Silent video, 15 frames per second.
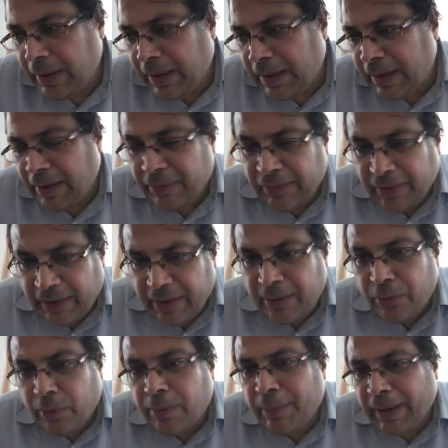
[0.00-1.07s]
and I've said
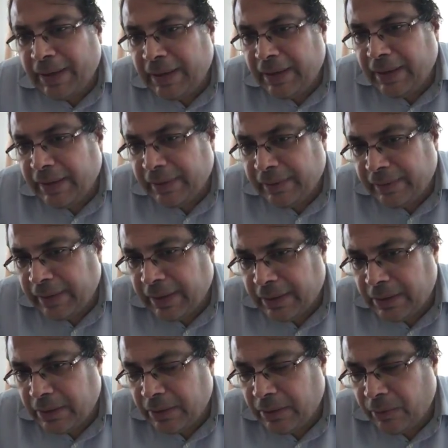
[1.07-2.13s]
it over many days,
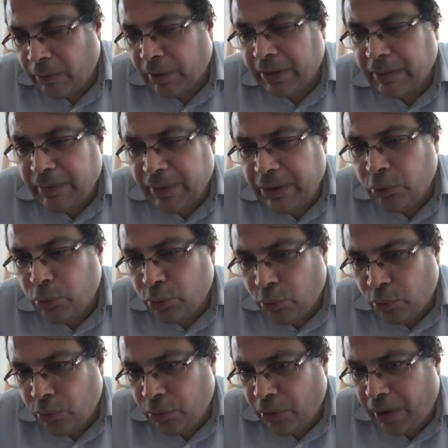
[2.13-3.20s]
that whatever you
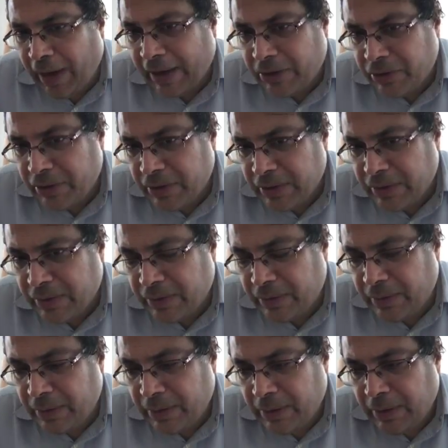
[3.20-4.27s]
do, your actions,